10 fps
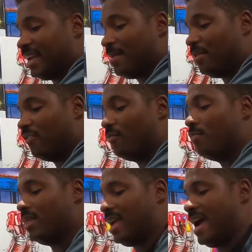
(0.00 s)
type of
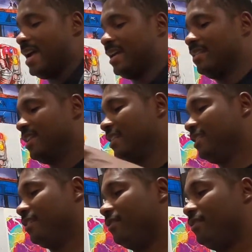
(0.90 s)
black
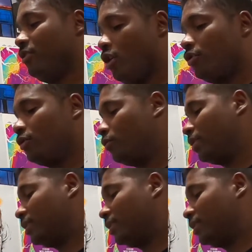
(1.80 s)
that the console